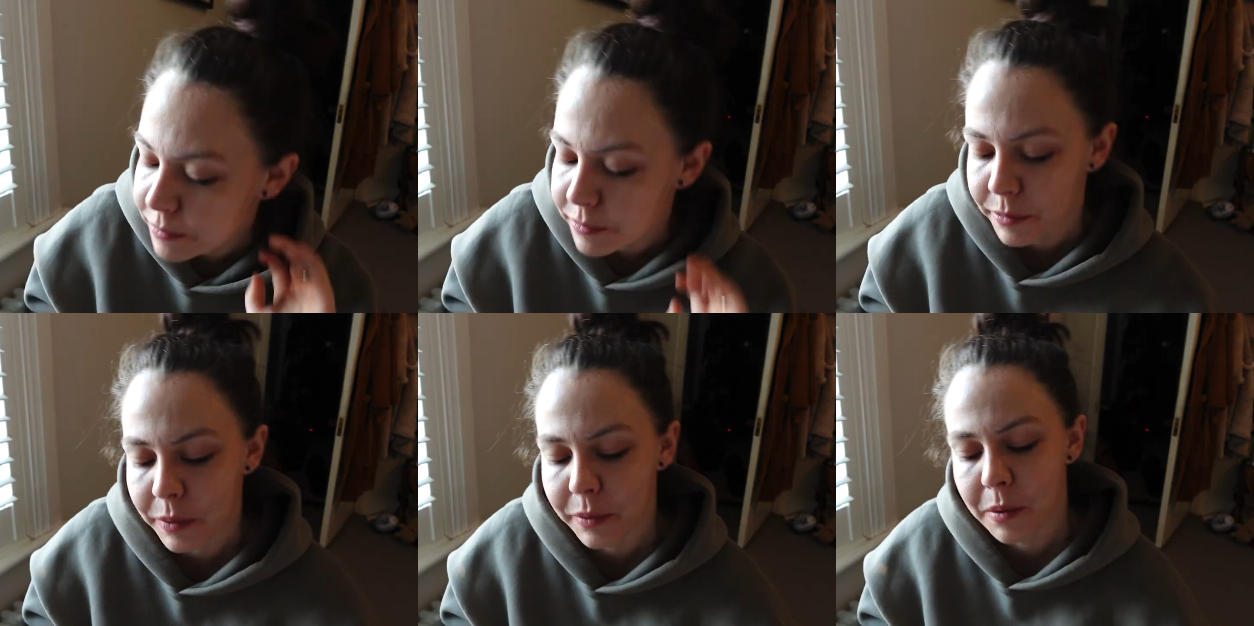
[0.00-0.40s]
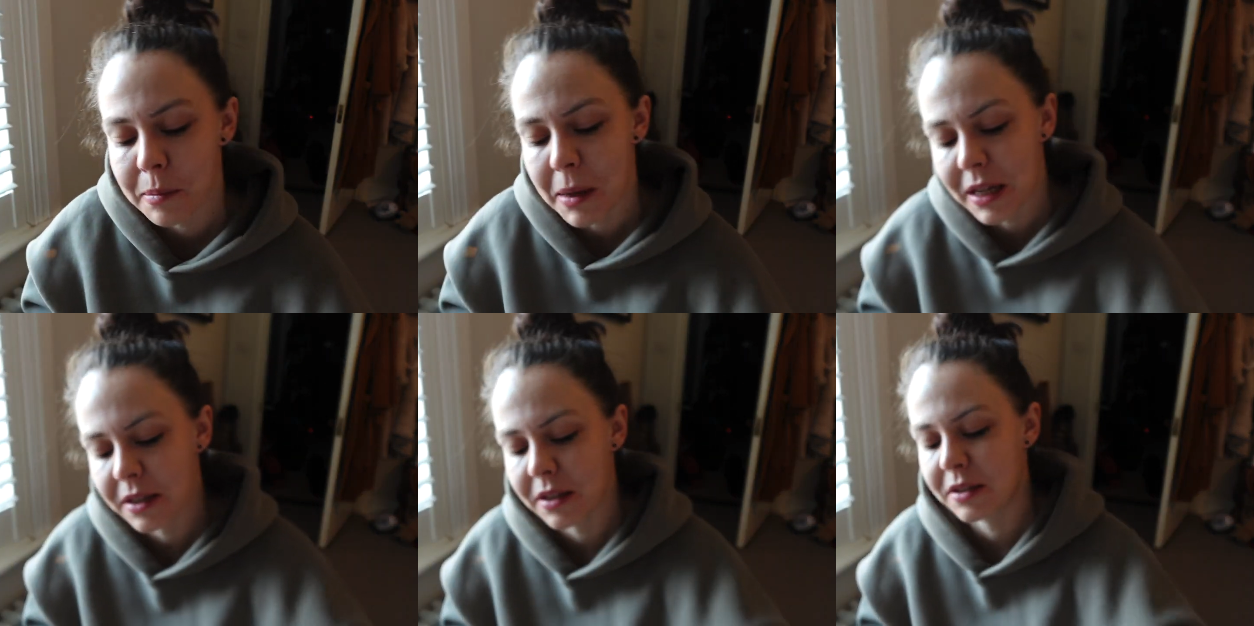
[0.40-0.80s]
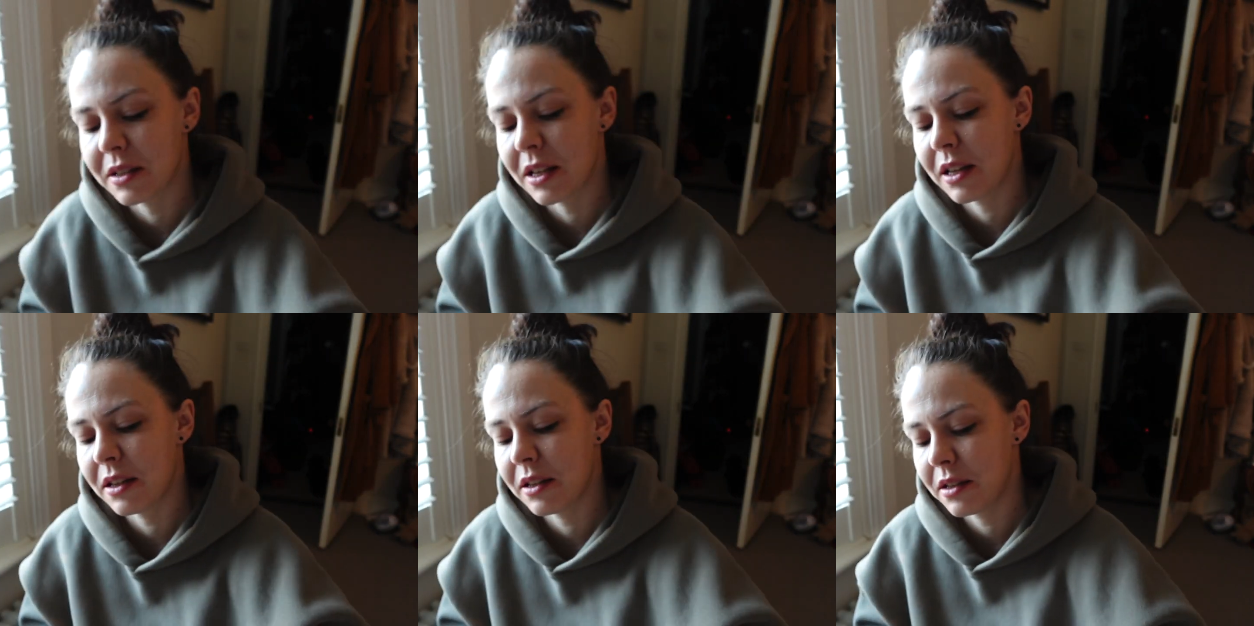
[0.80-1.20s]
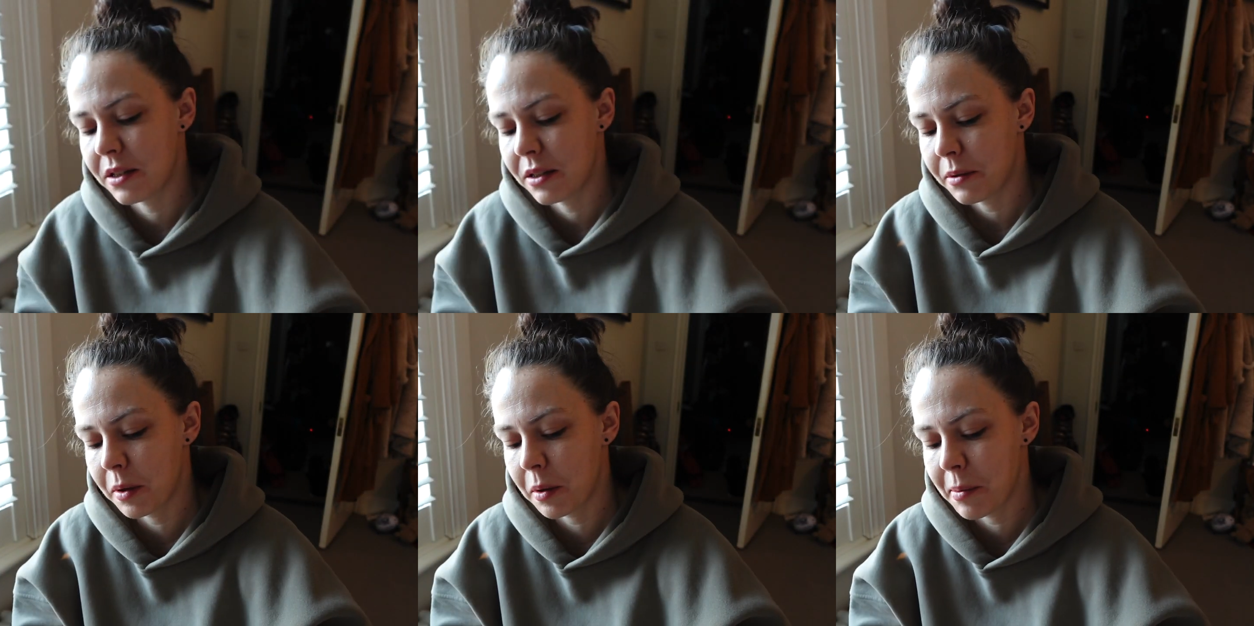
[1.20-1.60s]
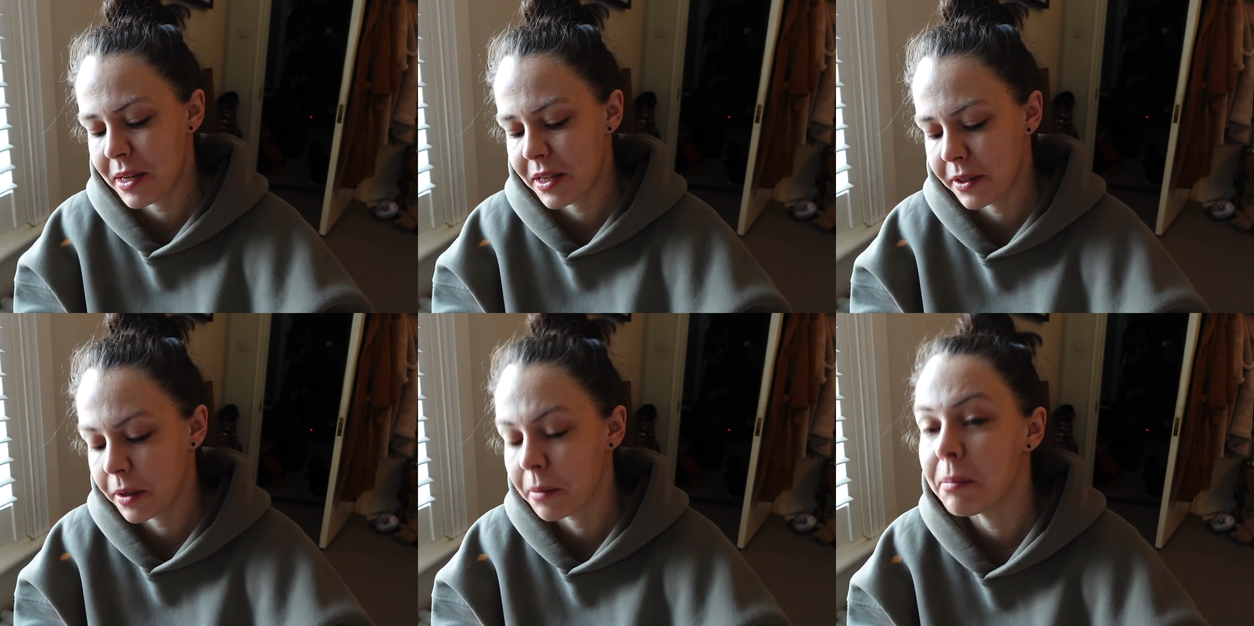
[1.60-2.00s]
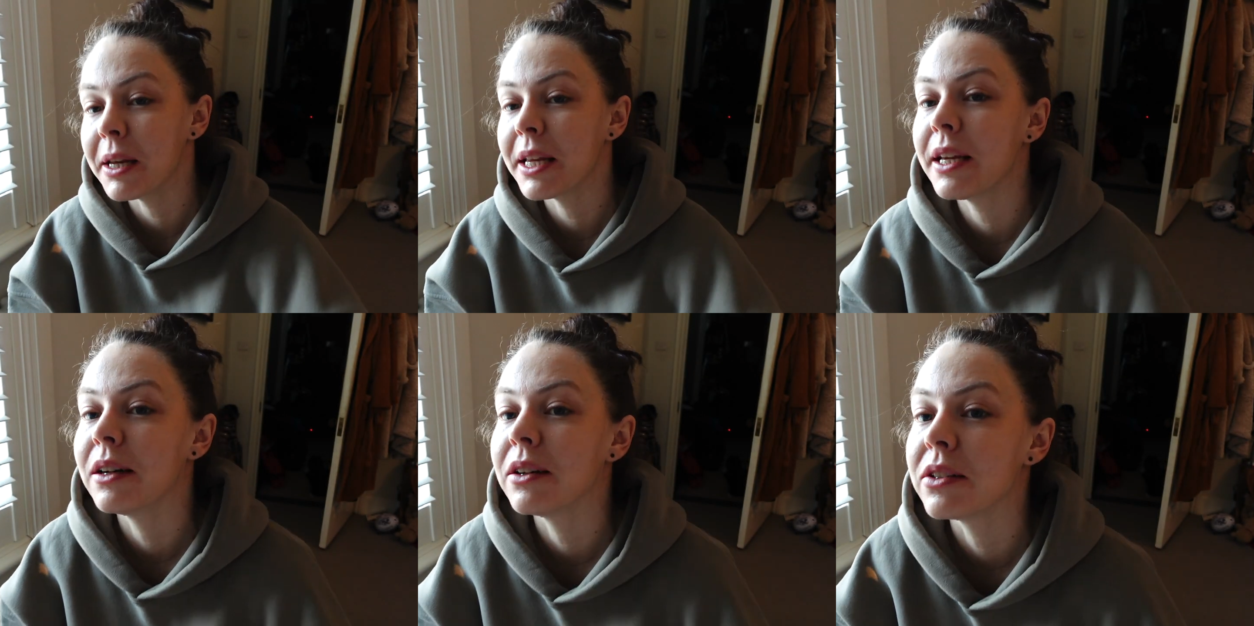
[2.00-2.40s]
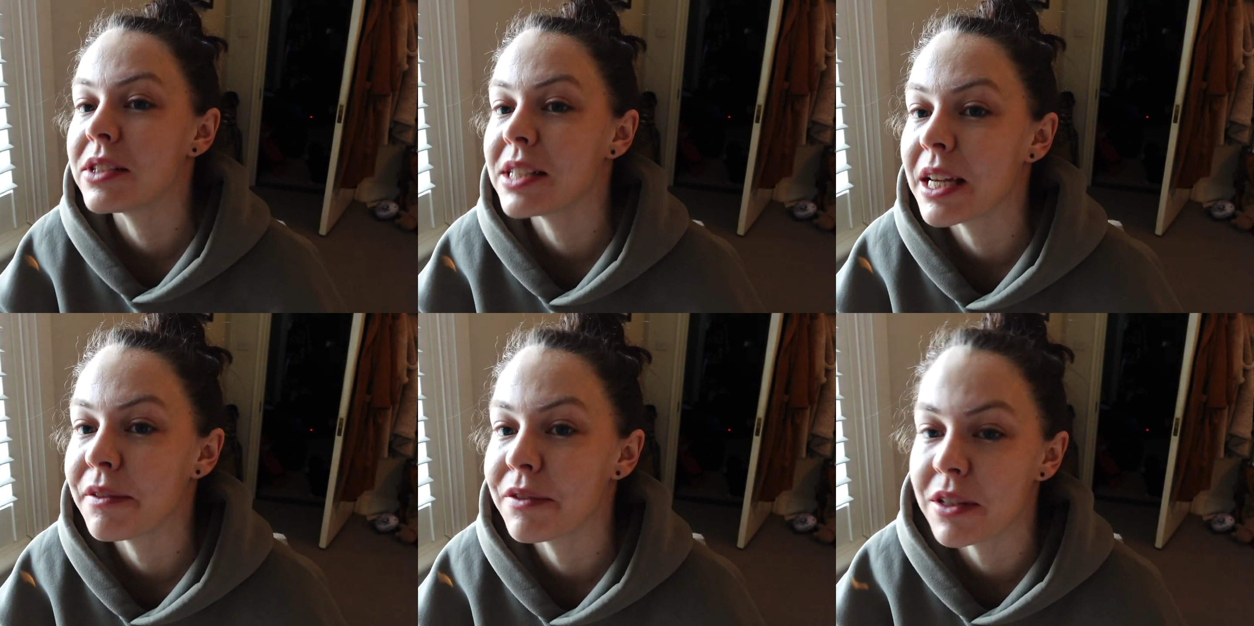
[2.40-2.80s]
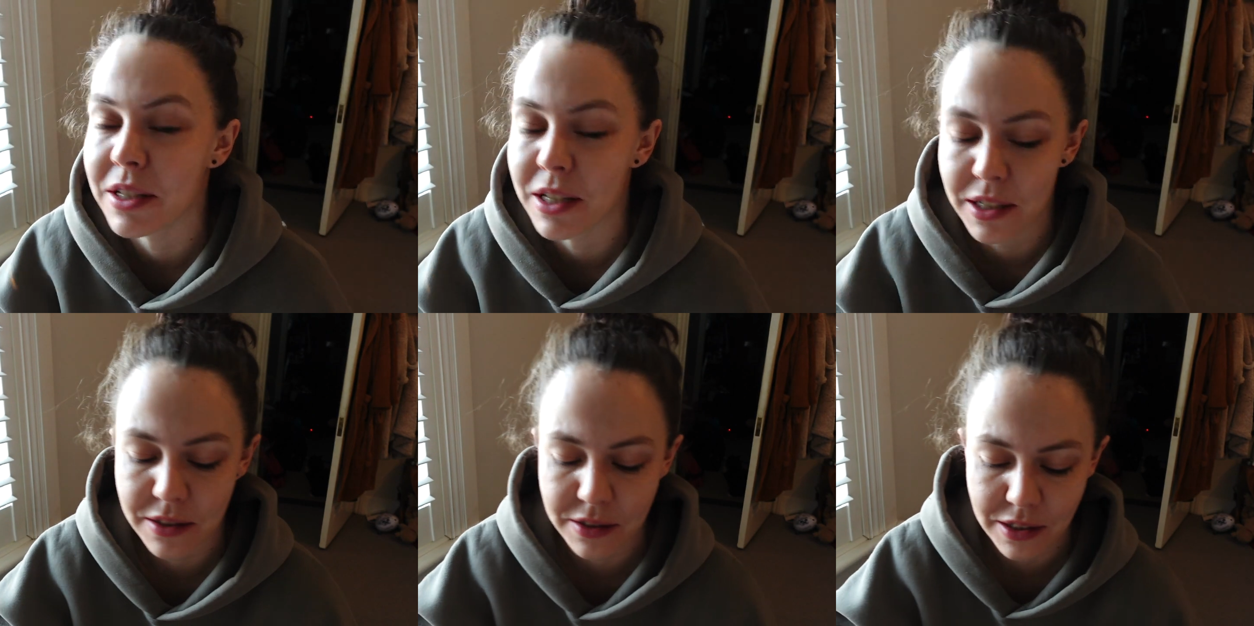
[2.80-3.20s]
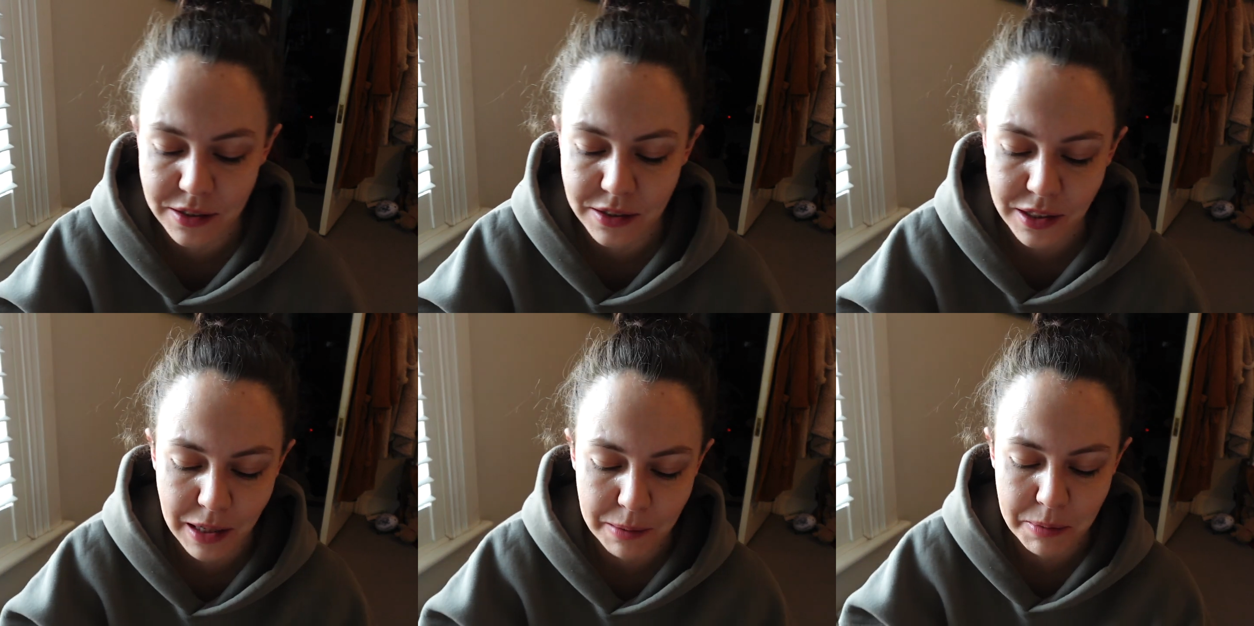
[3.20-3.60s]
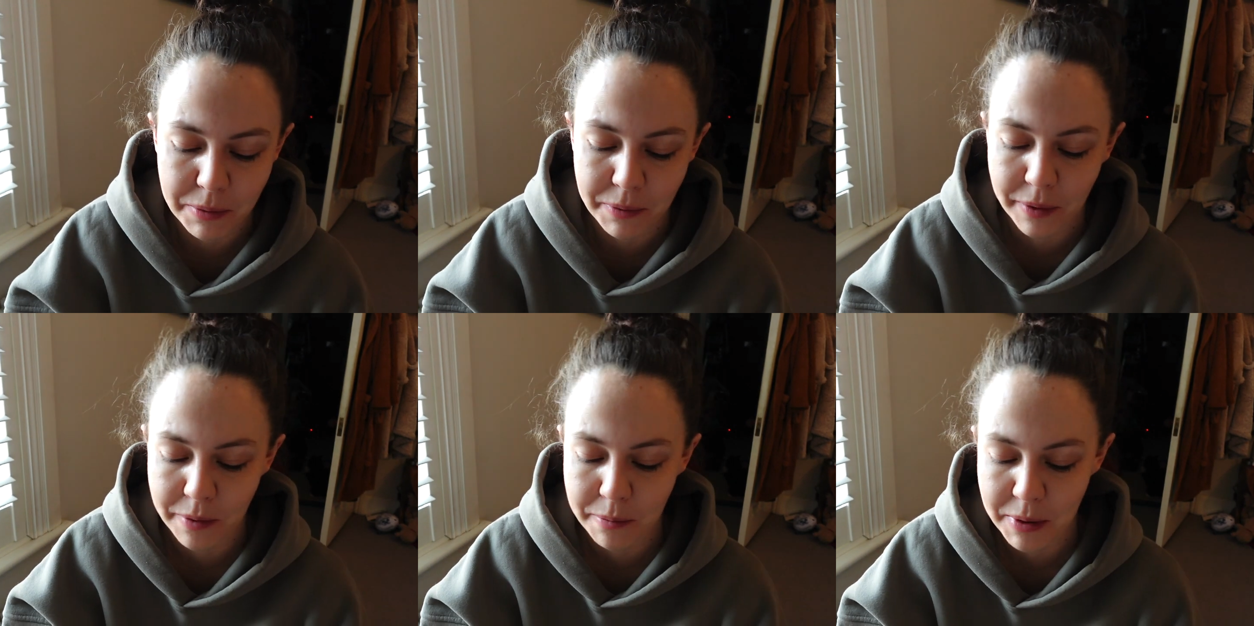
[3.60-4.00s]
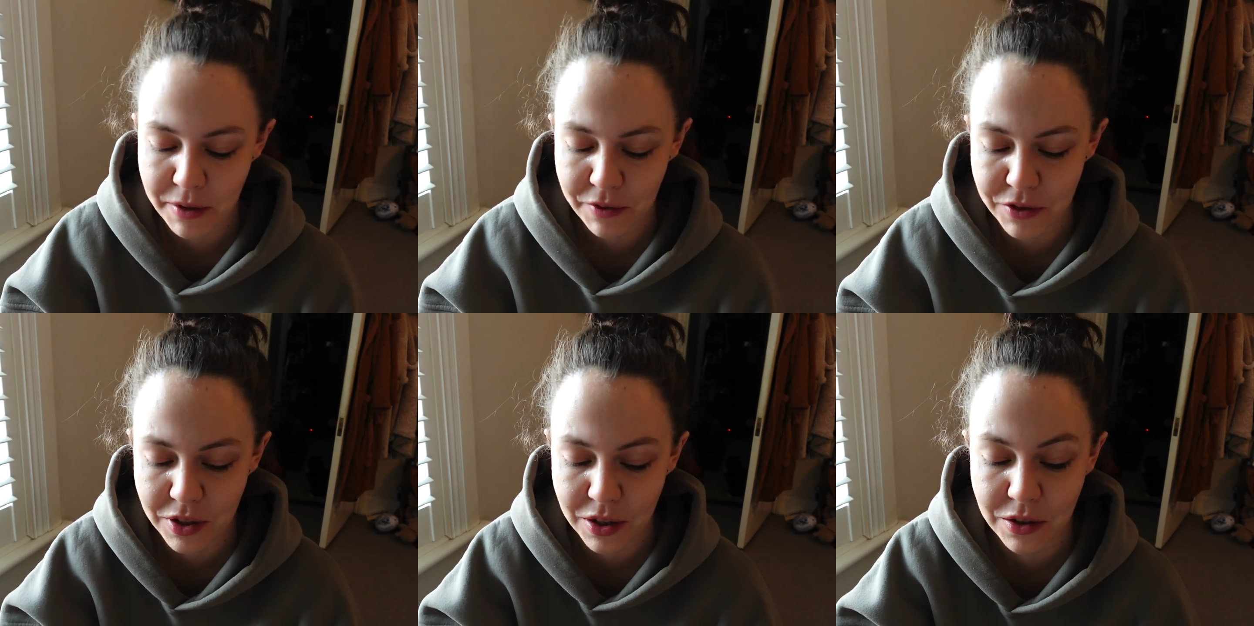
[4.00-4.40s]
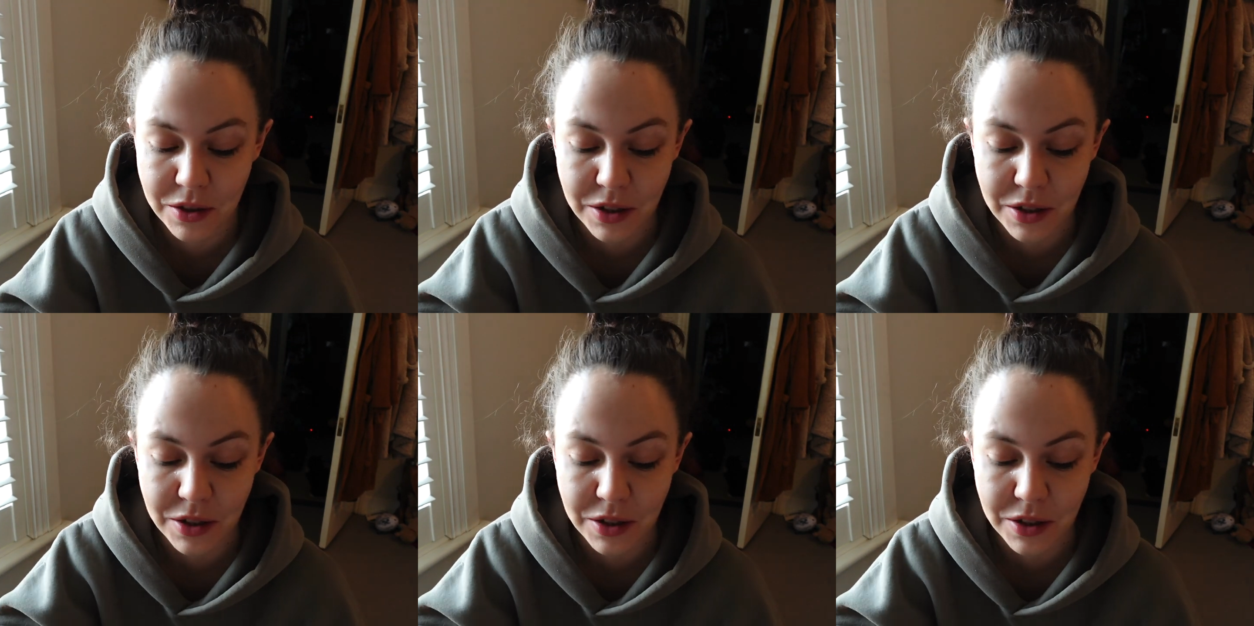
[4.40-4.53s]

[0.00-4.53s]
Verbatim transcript: We were meant to send, we were meant to complete our save the dates yesterday, but we were both so